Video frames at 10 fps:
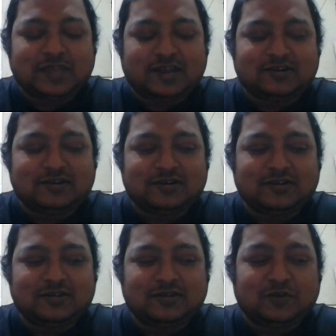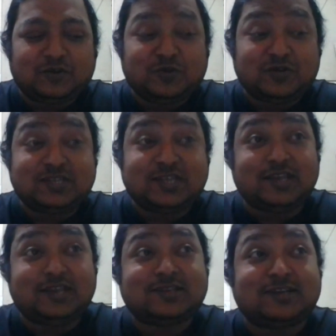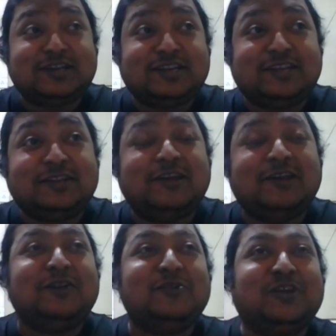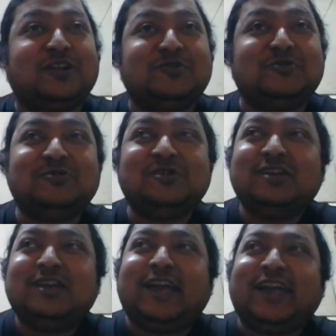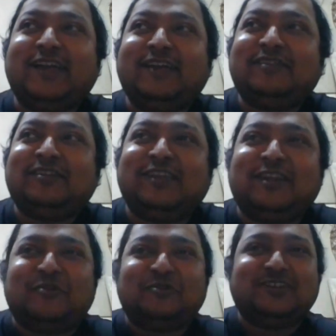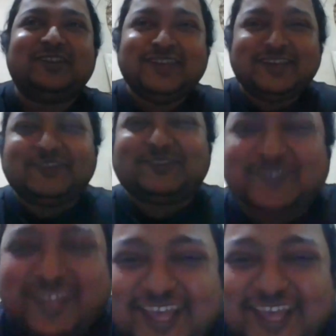theater, they want to, they suddenly look at you as a sellout. So